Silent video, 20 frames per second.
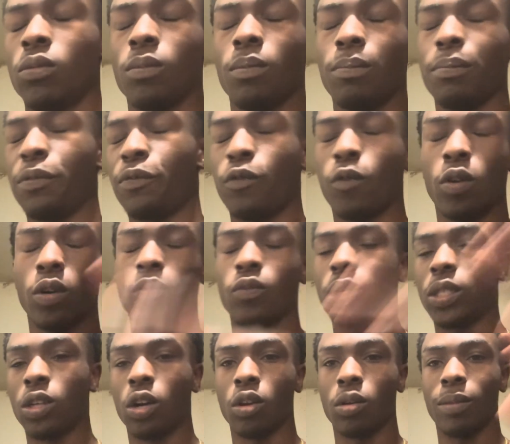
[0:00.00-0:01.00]
before we
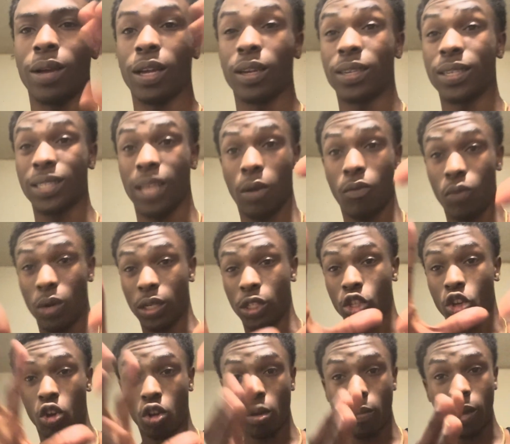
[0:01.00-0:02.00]
talk about, because I want to
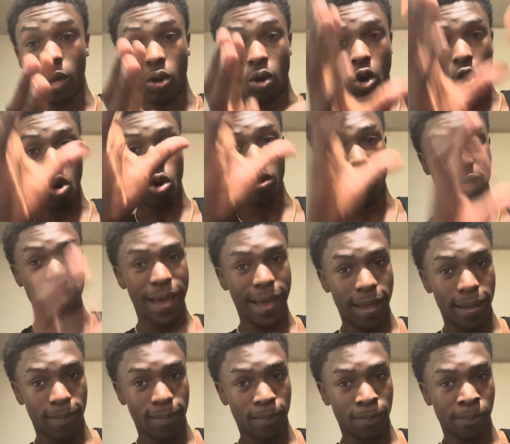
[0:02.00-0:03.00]
talk about all
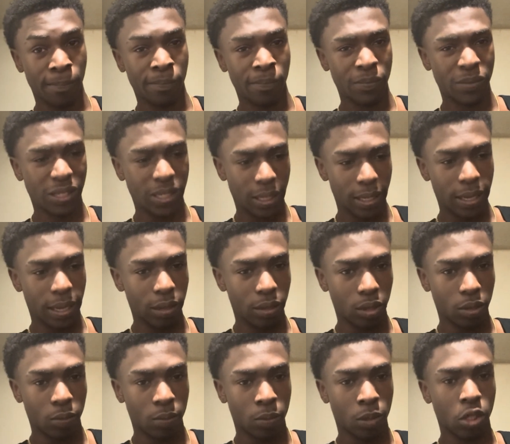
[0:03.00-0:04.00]
that together.
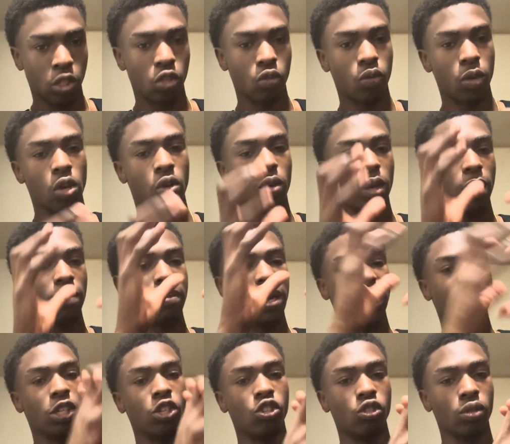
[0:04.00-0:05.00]
So we're going to come back
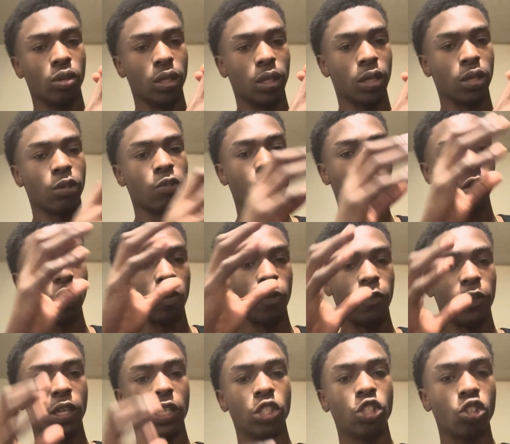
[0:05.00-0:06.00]
to Julian. We're going to
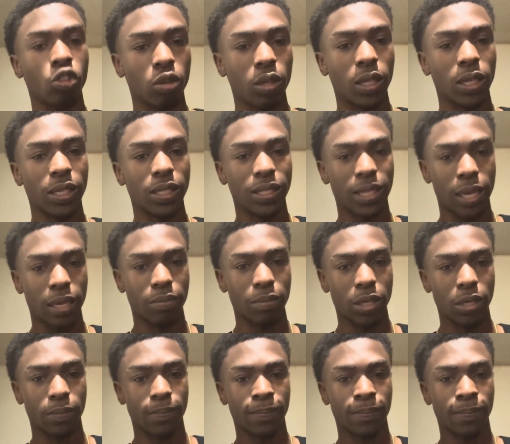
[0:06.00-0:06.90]
finish Julian's segment.